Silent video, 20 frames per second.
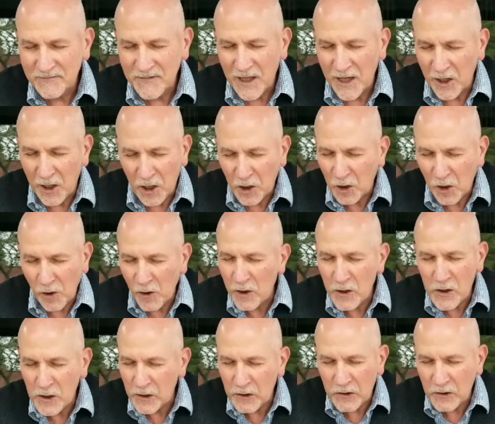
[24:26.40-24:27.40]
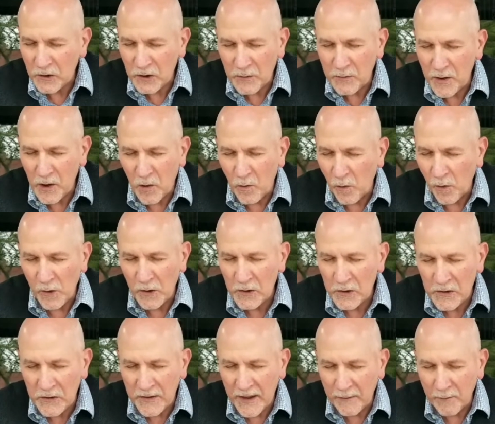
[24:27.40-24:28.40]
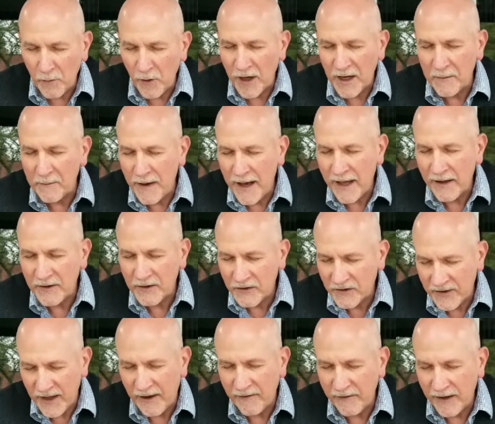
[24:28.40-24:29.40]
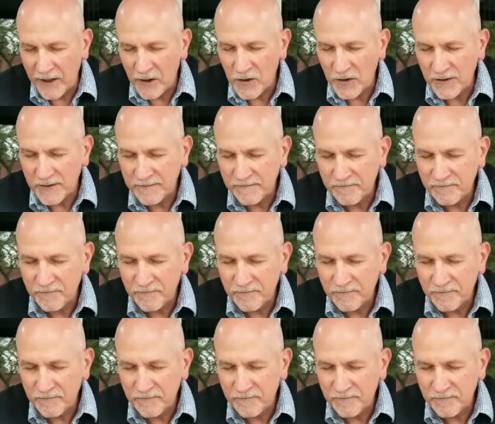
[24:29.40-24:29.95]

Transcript: encourage us to speak words that bring about salvation.